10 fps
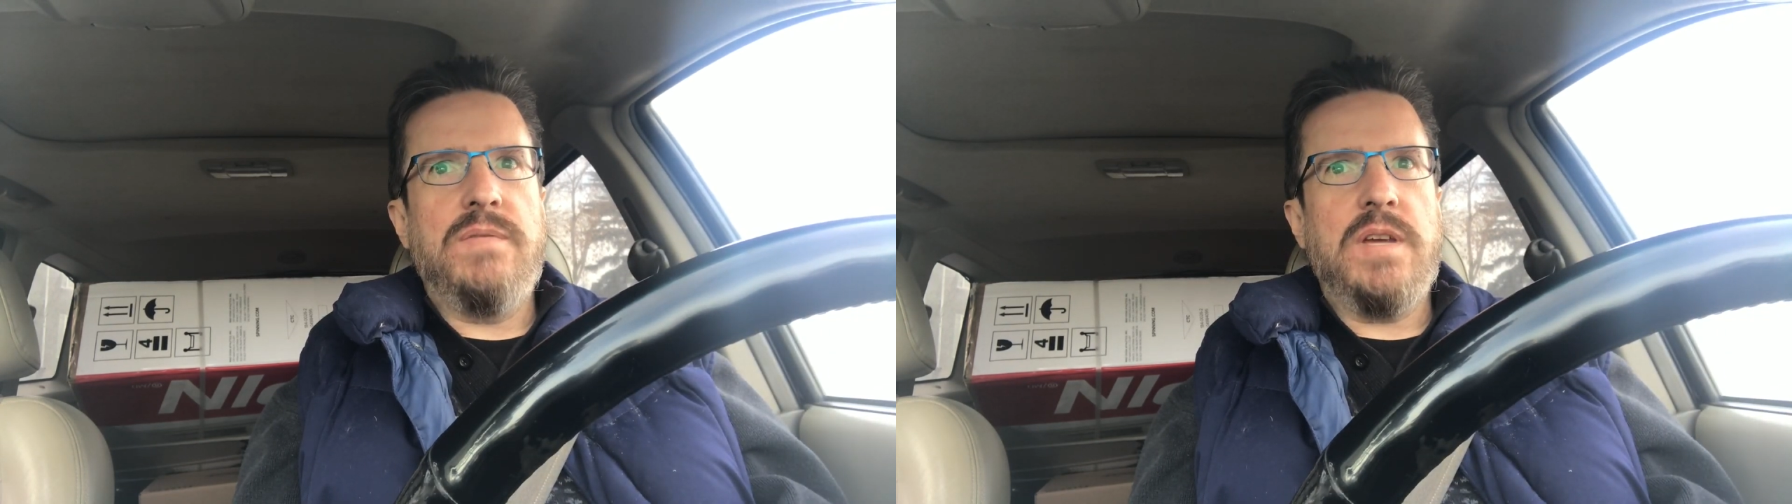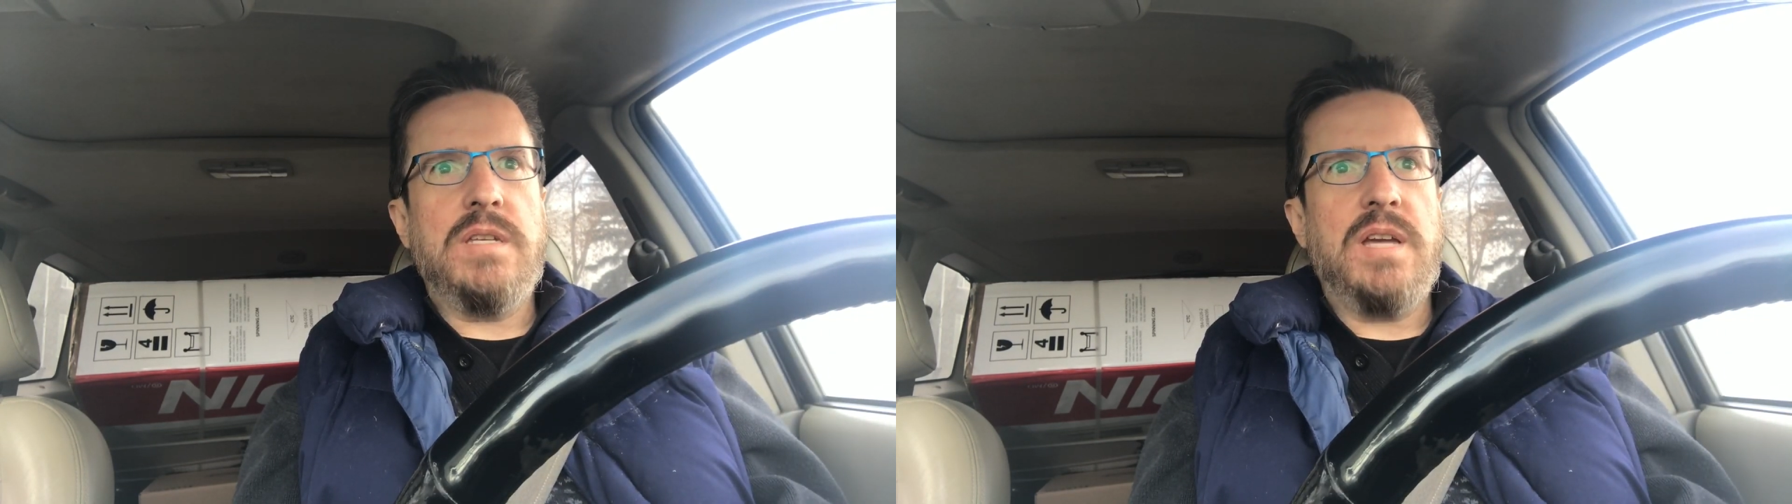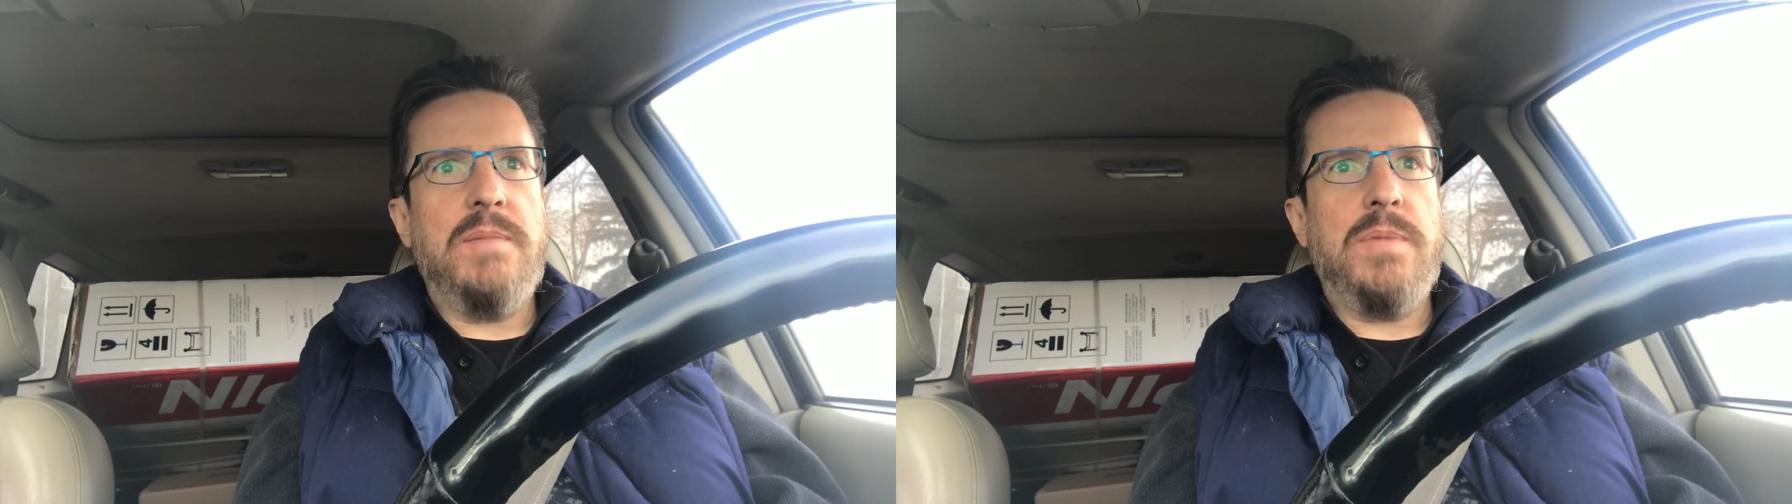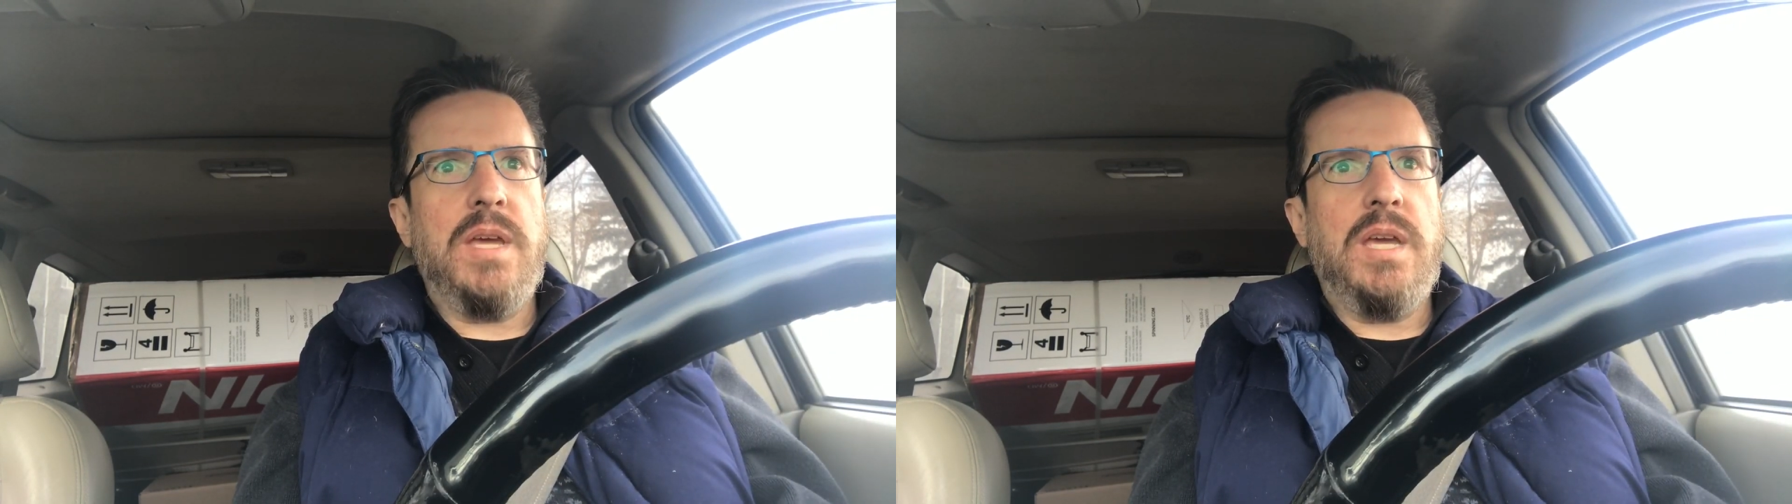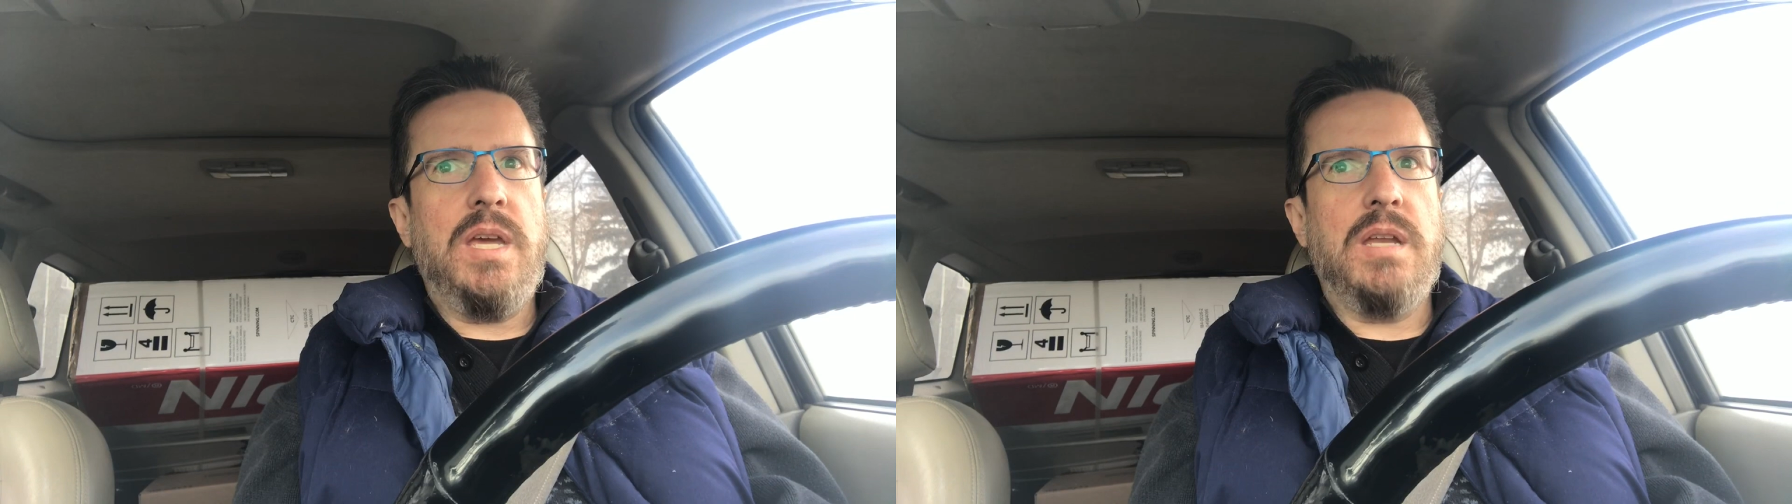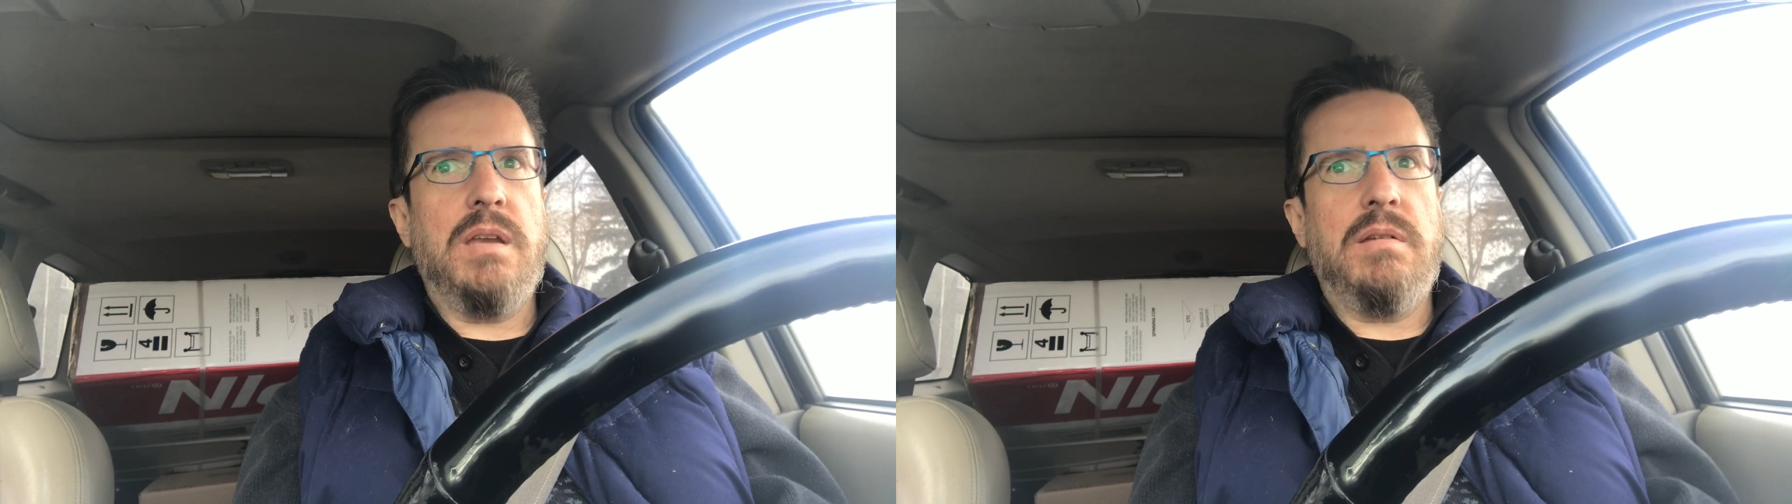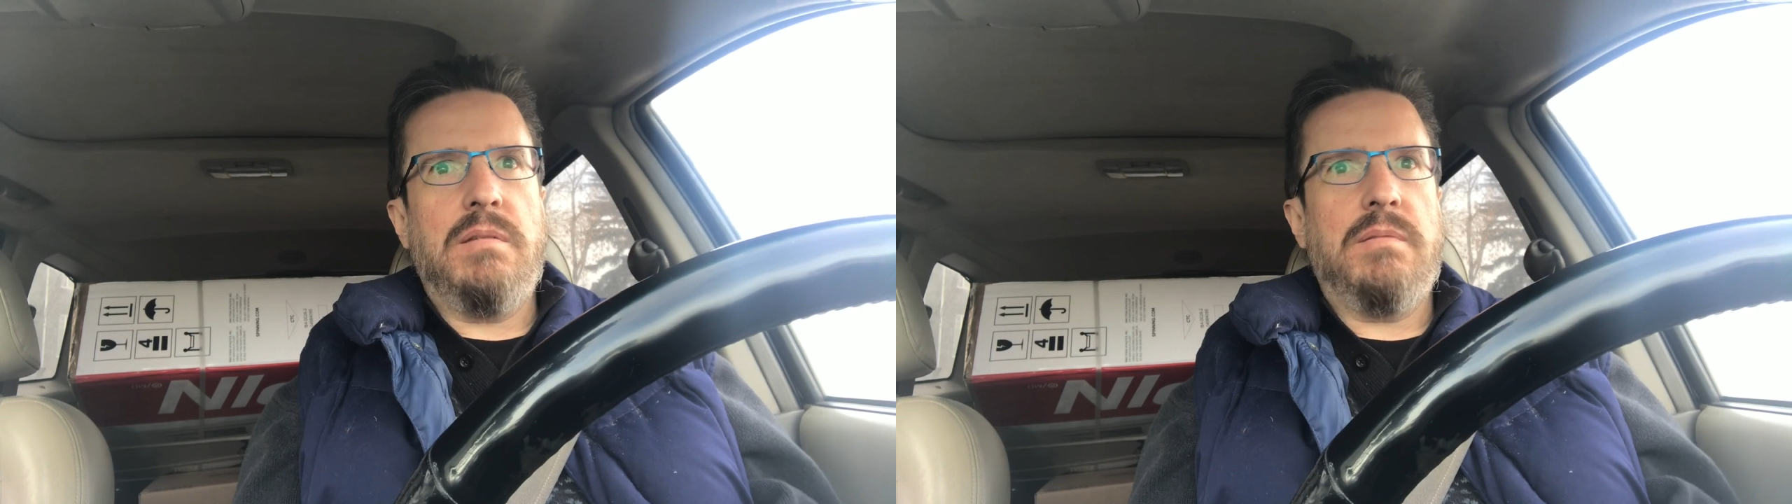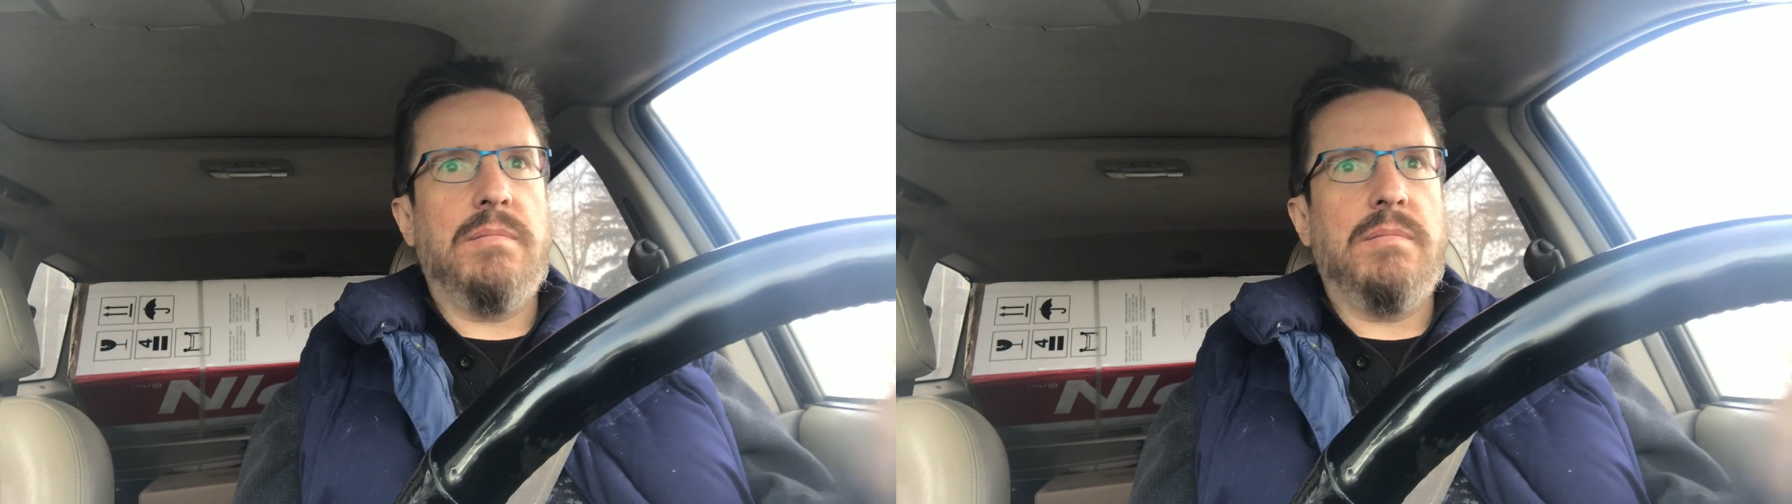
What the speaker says: of it type thingy, and